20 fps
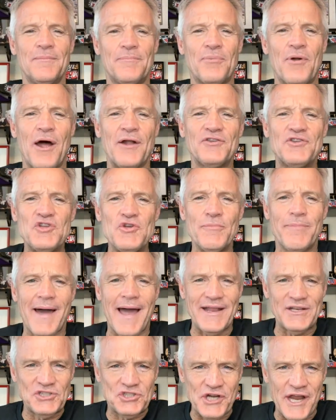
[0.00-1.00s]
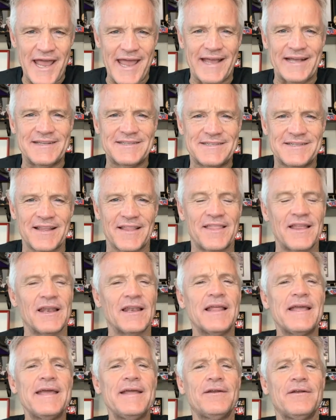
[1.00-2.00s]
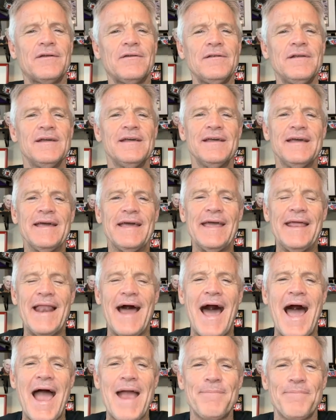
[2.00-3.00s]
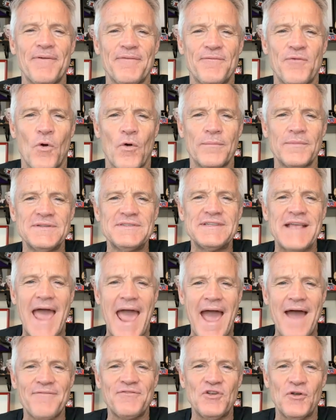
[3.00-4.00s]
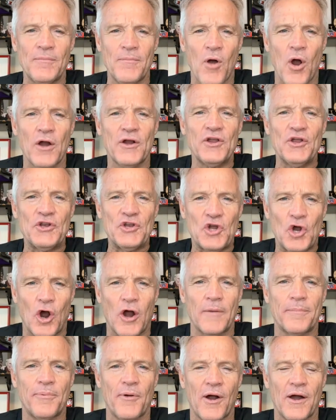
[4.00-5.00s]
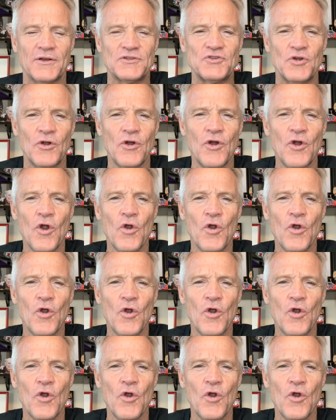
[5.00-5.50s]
brought to you by JEGS, the leader in high-performance aftermarket car parts.